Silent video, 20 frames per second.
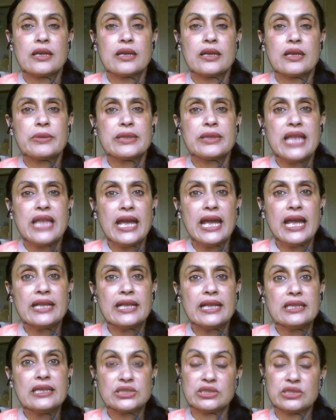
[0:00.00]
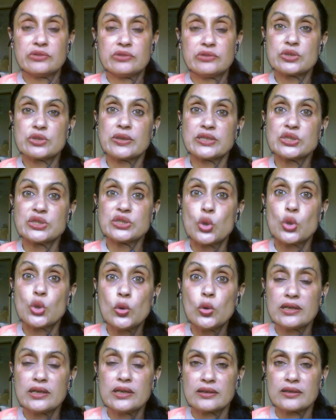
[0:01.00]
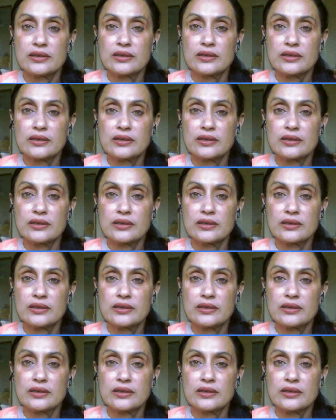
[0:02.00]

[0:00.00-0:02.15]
But then she was much older,